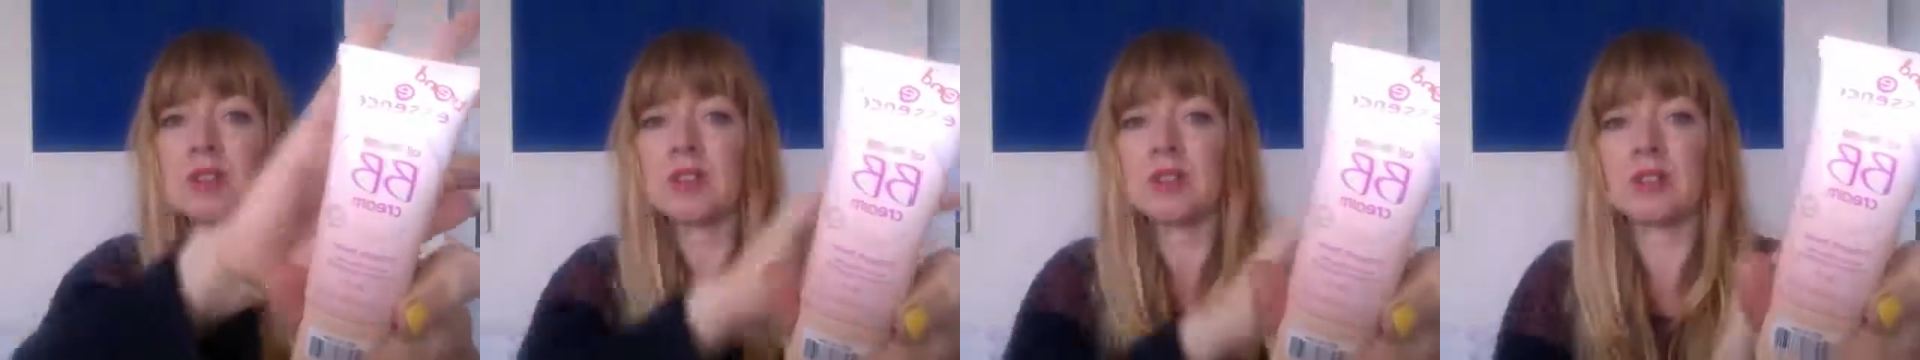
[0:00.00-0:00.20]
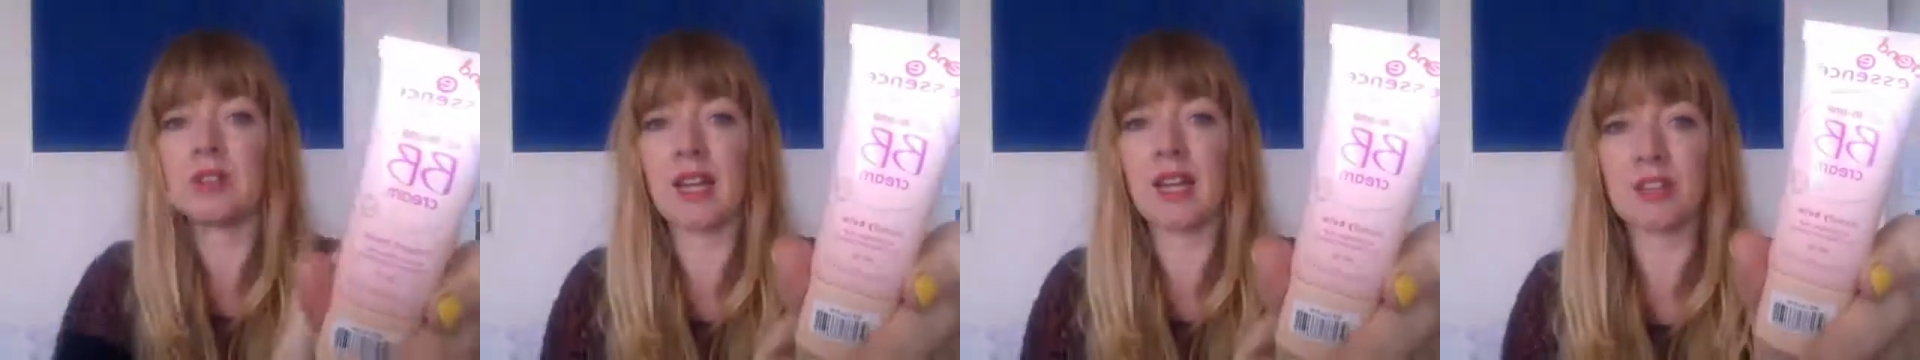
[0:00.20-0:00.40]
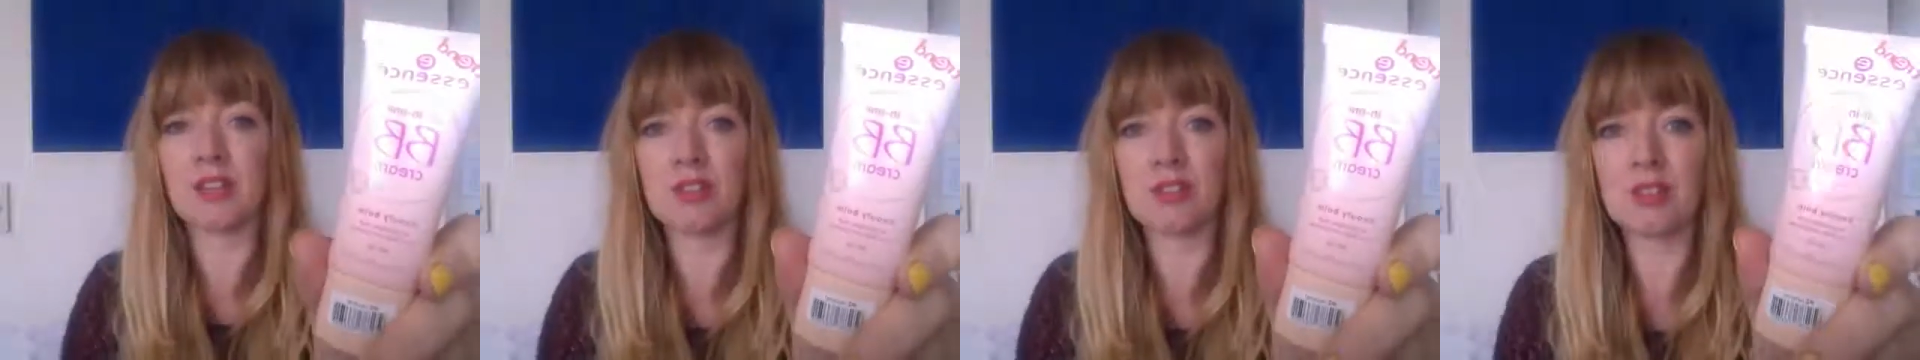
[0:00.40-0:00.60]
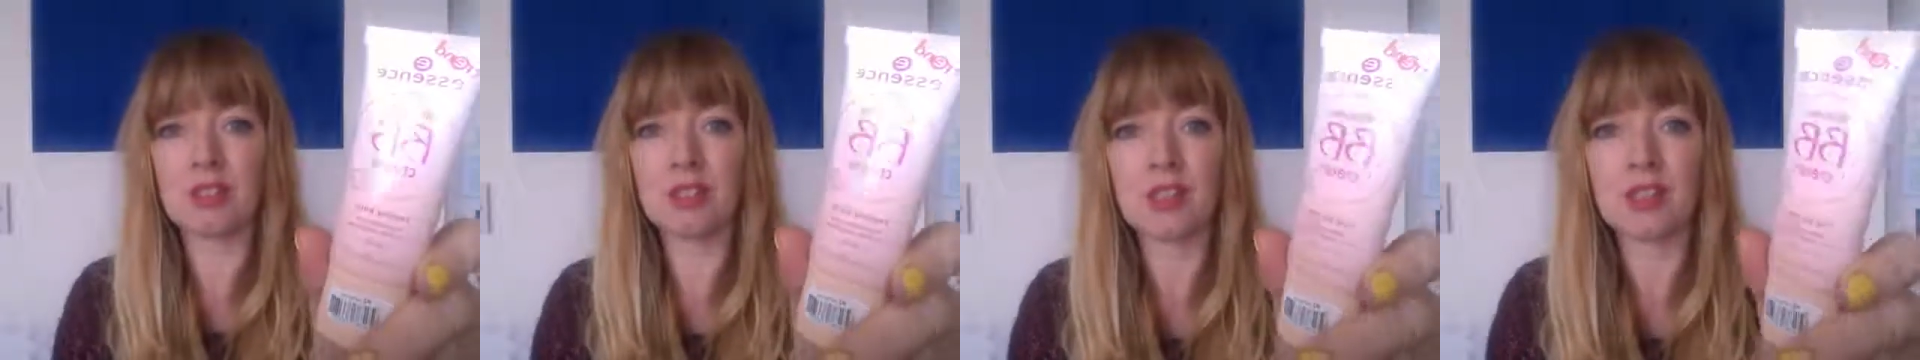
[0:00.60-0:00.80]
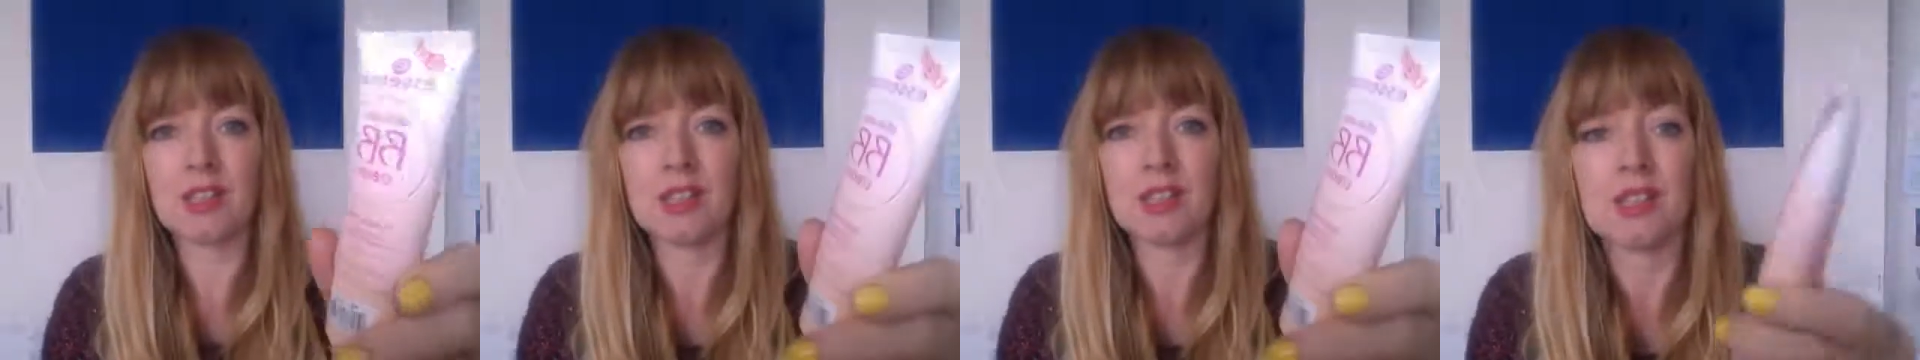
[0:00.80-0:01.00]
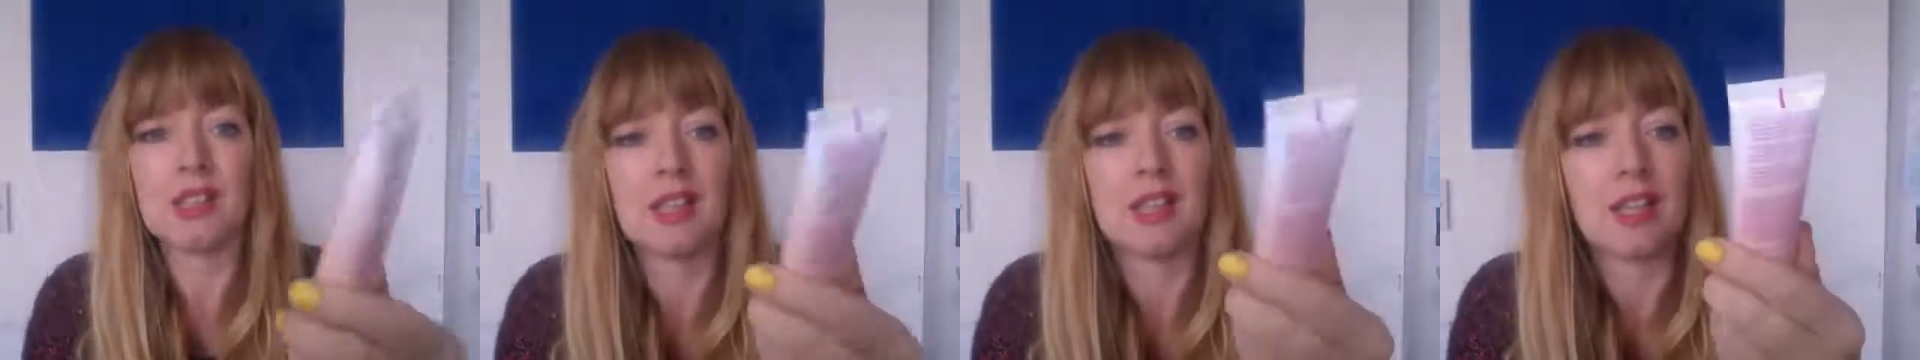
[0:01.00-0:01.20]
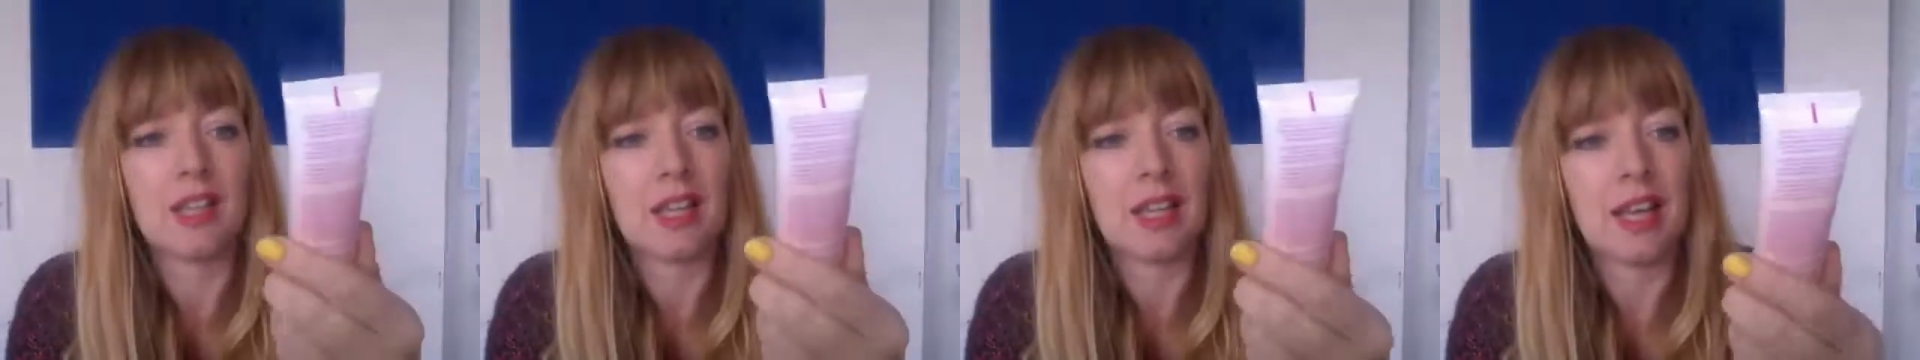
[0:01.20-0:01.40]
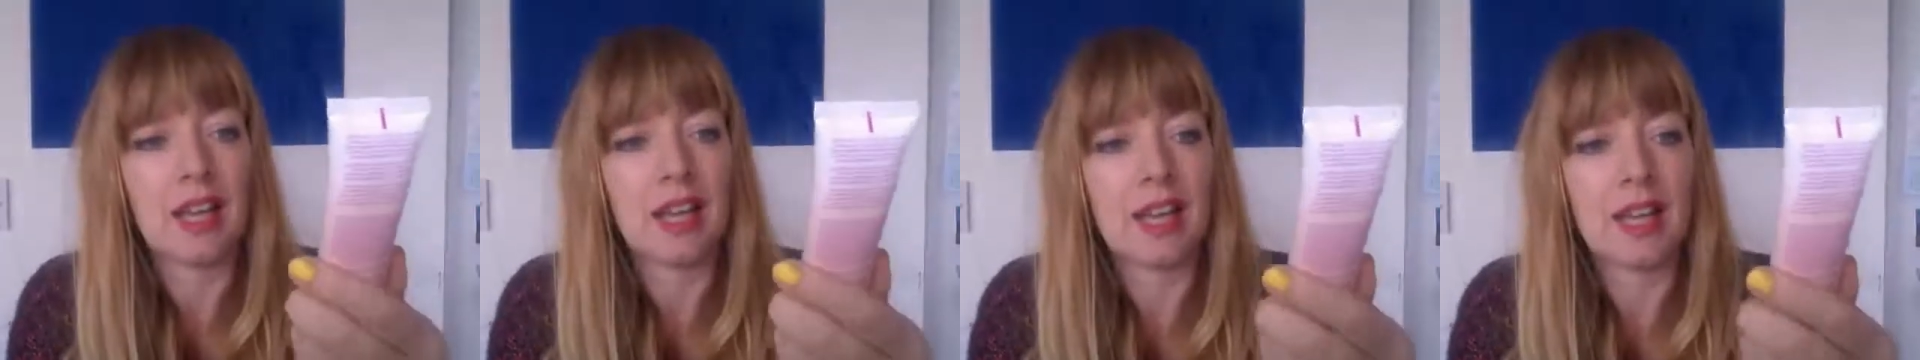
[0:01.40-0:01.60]
Natural,
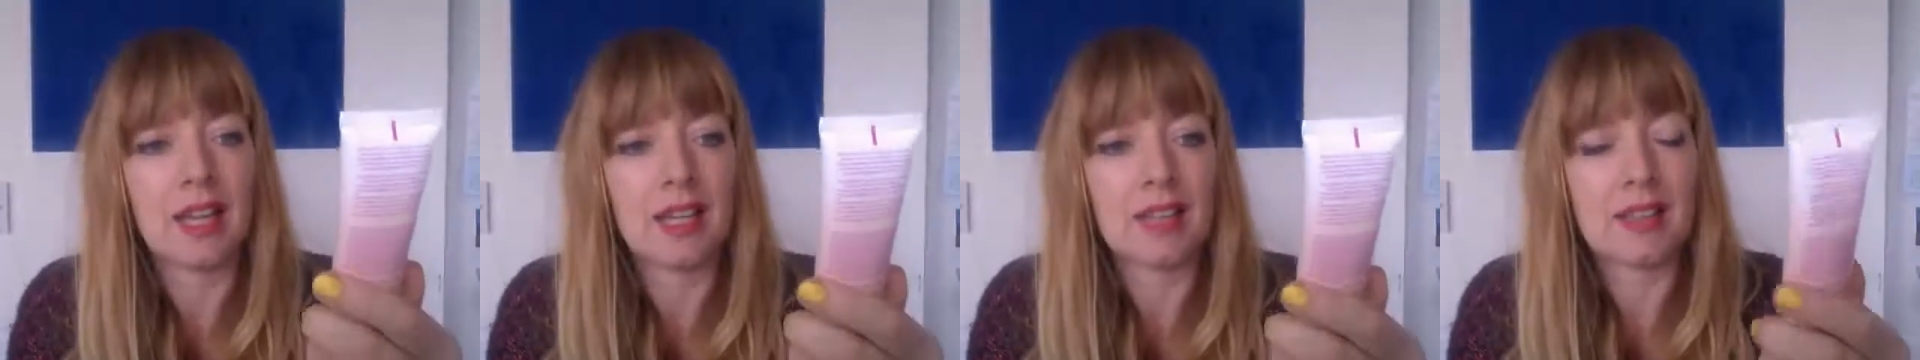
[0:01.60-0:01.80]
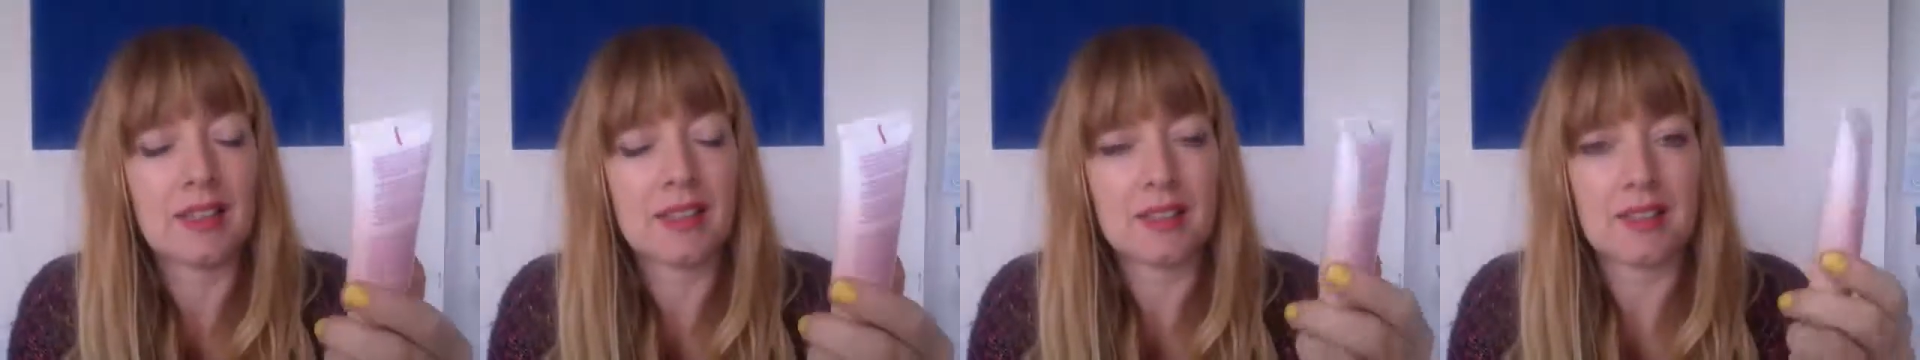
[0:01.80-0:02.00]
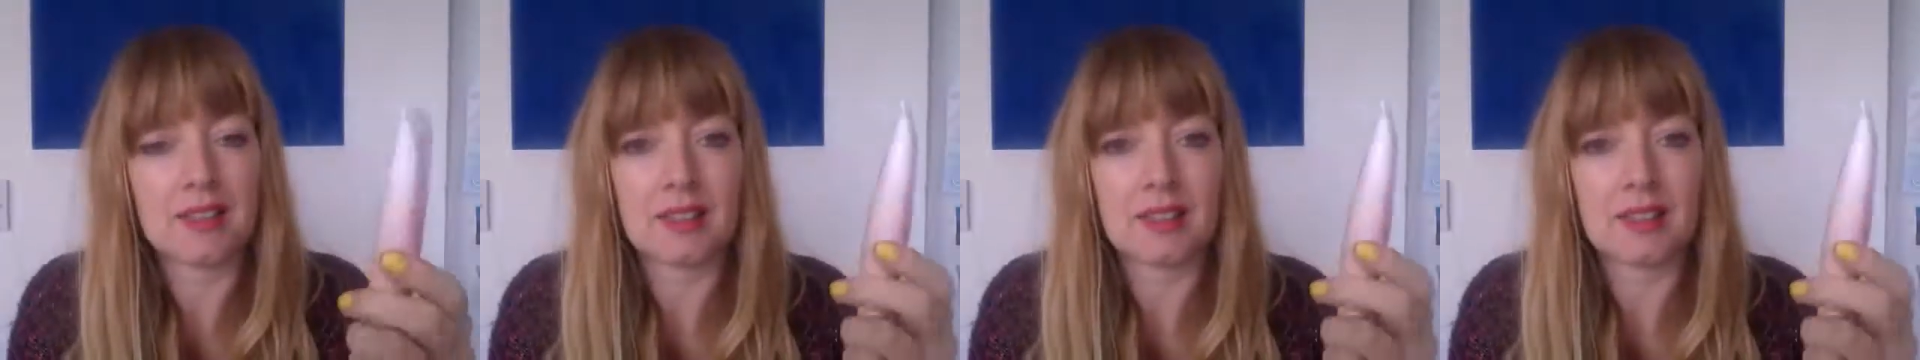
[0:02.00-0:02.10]
and this